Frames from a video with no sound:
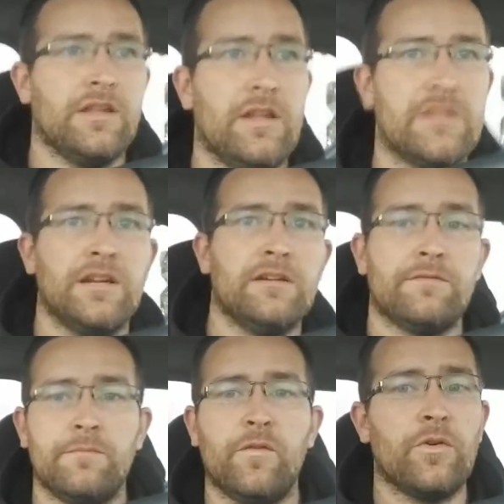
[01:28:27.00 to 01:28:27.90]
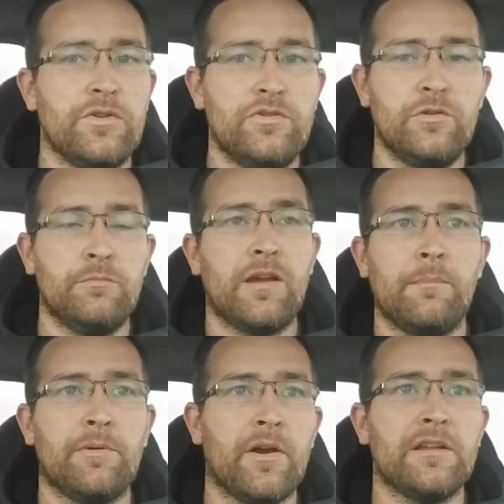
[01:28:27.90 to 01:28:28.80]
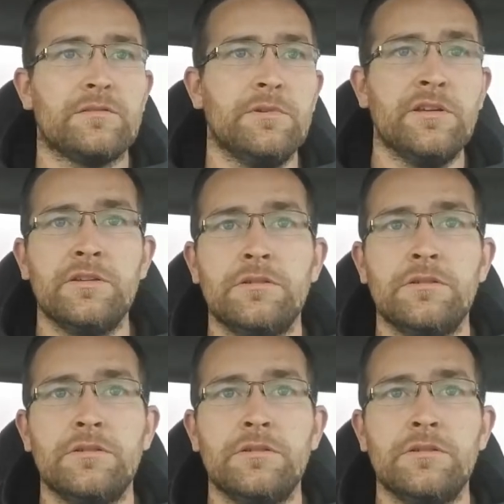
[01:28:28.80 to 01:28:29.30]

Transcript: That's not before YouTube copyrights me.